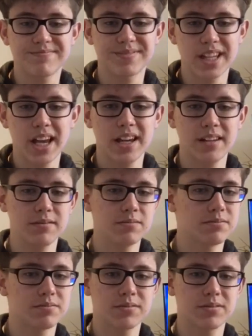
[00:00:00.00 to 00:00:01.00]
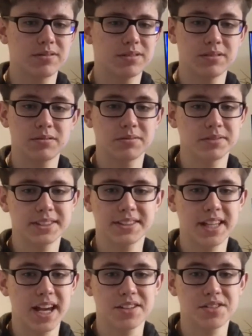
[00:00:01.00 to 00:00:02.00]
say this
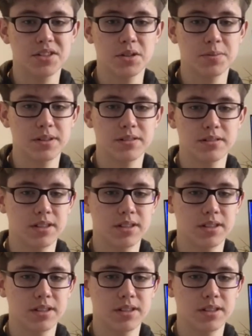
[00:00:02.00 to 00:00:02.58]
guy's stupid.